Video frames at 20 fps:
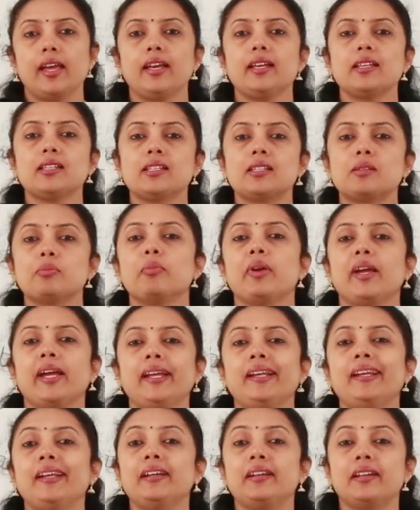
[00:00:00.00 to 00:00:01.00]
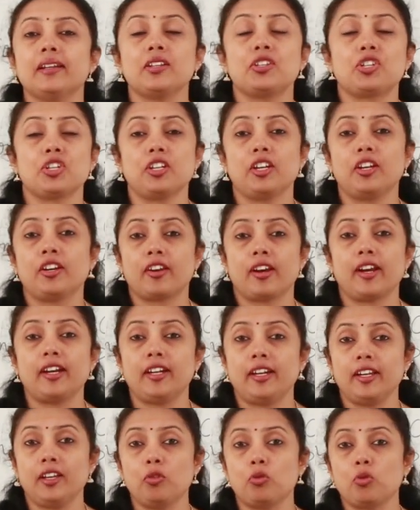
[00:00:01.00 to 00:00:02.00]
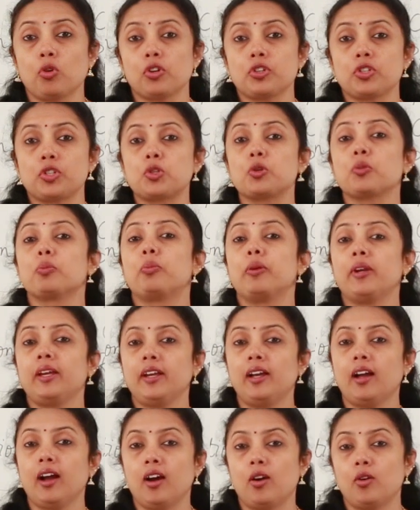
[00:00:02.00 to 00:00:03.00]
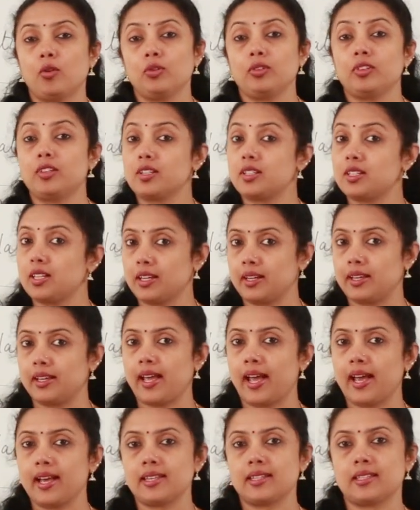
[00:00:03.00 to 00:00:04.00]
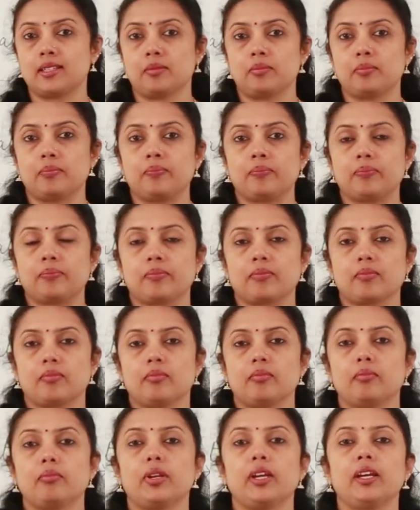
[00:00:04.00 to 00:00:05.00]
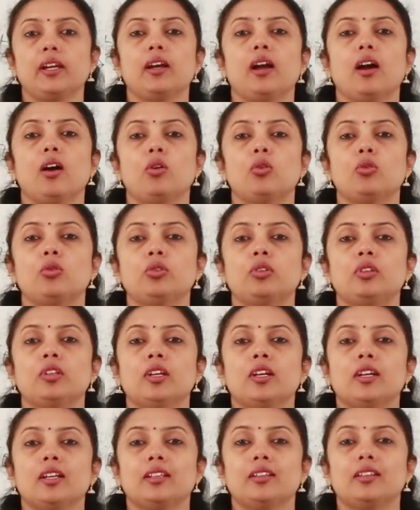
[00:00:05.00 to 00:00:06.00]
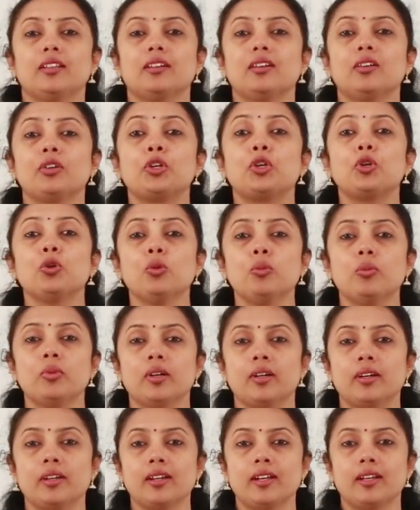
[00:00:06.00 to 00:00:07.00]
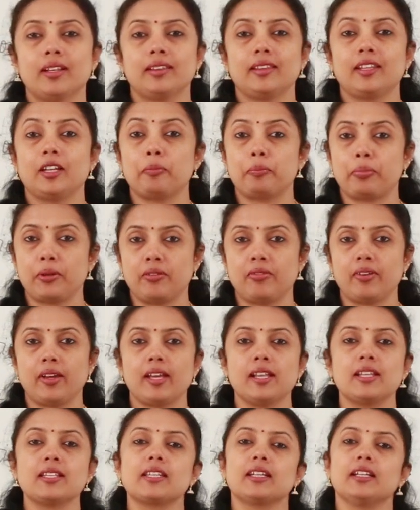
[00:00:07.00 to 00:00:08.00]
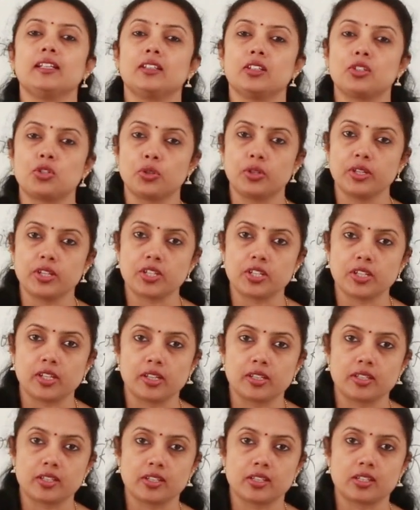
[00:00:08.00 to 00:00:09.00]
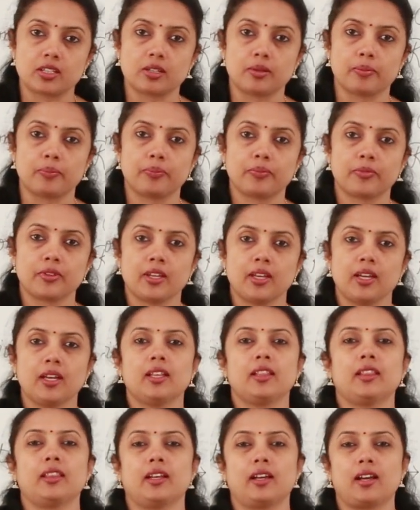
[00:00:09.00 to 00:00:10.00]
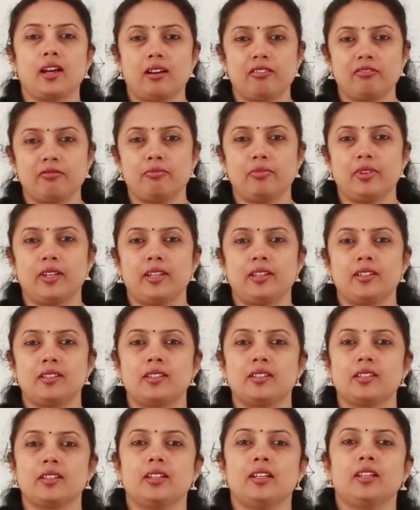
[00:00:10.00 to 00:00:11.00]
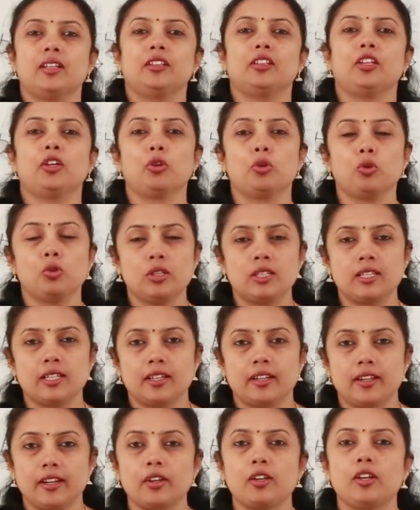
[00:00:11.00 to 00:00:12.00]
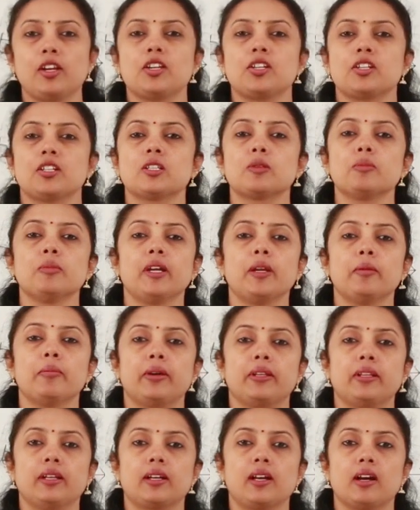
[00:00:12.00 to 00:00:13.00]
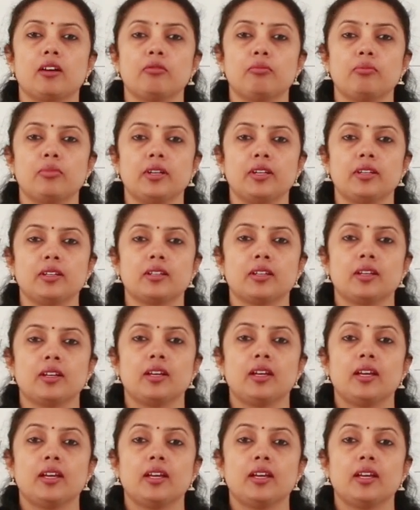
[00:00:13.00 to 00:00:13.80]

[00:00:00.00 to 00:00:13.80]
His main intention in writing was to bring out the sarcasm, bring out the humor that prevails in the judiciary system, the government, the rules and regulations made by the government.